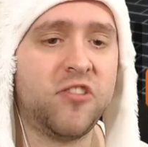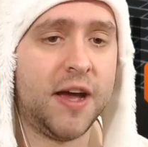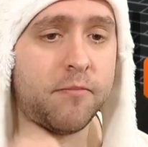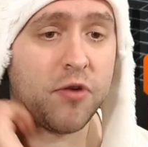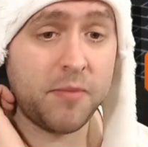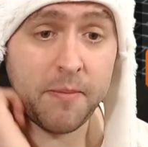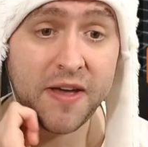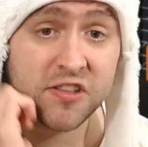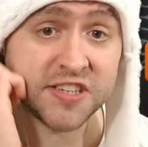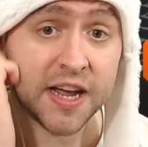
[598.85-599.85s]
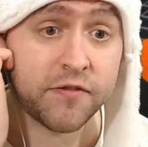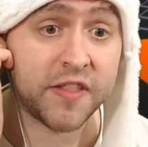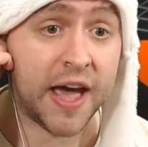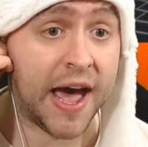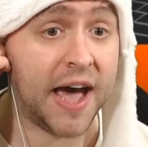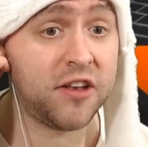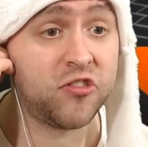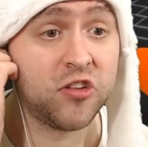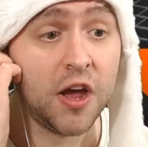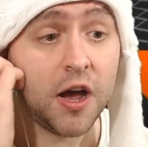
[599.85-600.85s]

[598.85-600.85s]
and probably about the same for the hats,